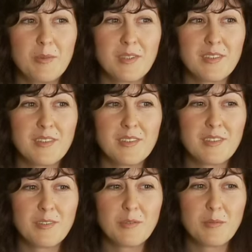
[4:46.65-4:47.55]
want
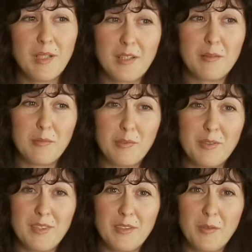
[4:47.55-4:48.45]
to make a
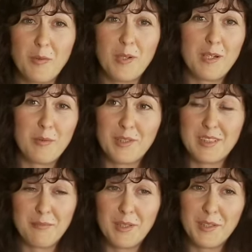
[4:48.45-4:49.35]
movie, or I want
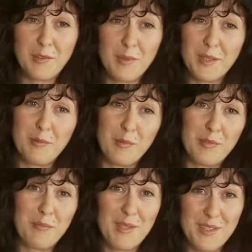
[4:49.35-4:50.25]
somebody to make a
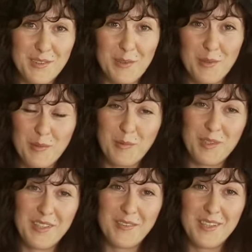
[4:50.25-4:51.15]
movie based on
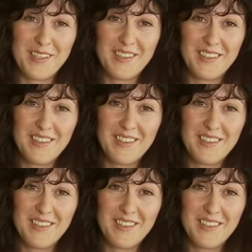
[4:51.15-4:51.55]
what I write.